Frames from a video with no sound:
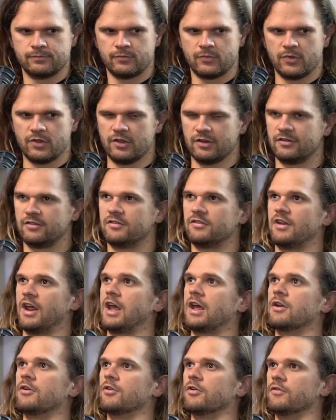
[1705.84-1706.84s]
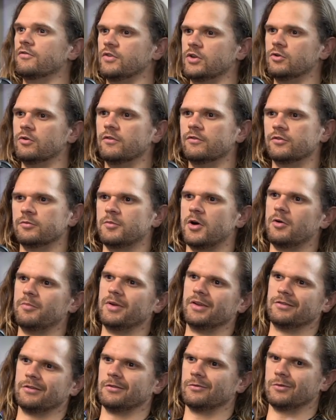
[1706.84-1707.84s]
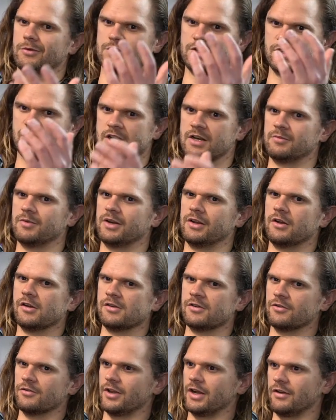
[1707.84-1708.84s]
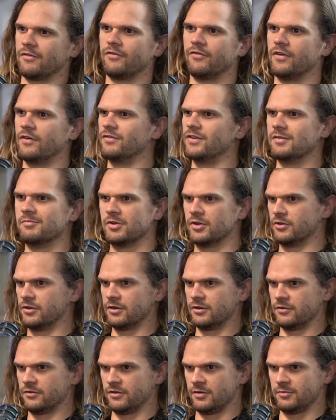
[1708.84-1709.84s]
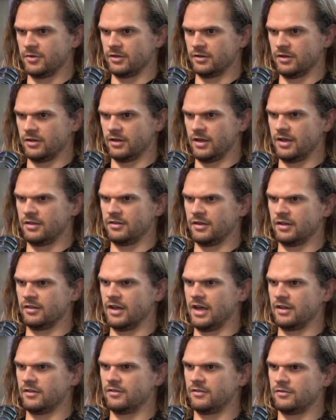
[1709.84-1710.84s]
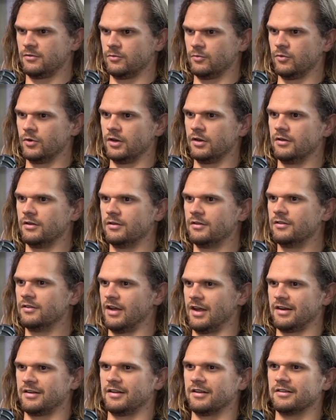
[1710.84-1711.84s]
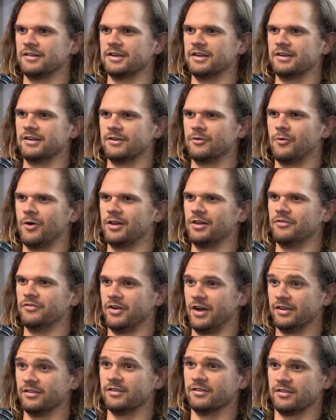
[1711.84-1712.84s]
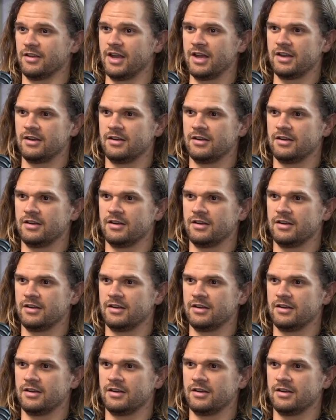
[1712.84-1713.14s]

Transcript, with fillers: standard view of small business, which is anybody under like 50 million or something like that. I think that's what technically qualifies as that.